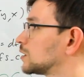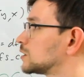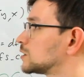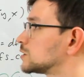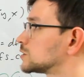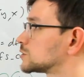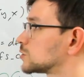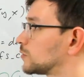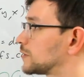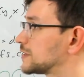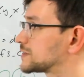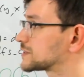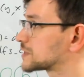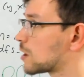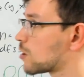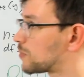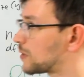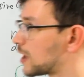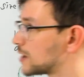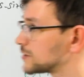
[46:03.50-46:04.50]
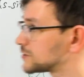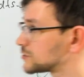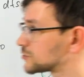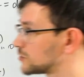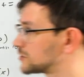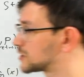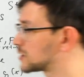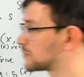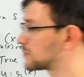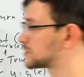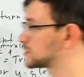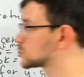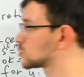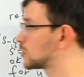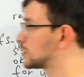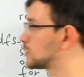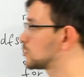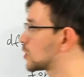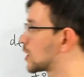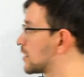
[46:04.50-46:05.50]
So that's how apply centroid decomposition
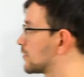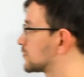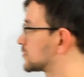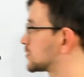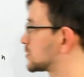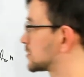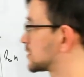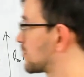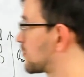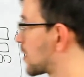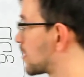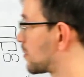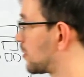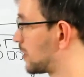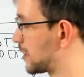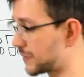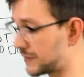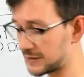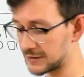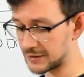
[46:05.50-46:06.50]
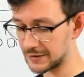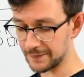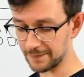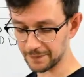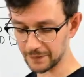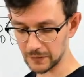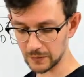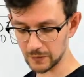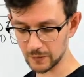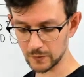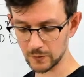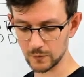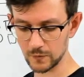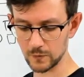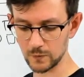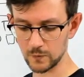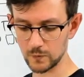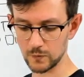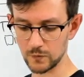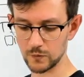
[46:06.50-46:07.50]
when you have a problem like this.
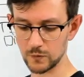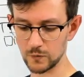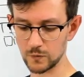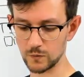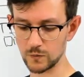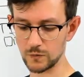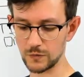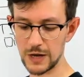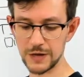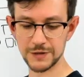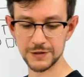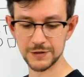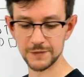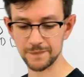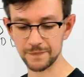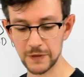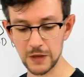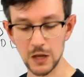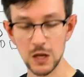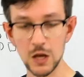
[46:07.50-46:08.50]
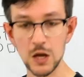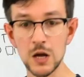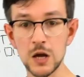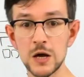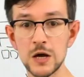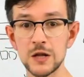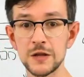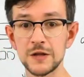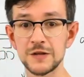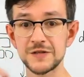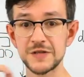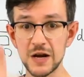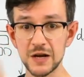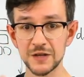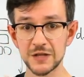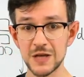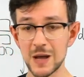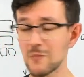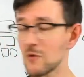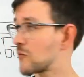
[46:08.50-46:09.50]
Nice. The
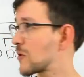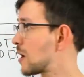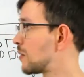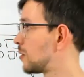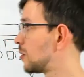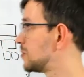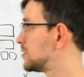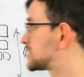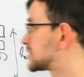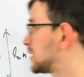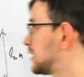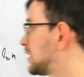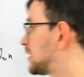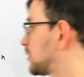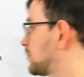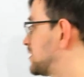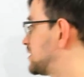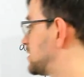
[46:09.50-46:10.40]
second type of problem is a little bit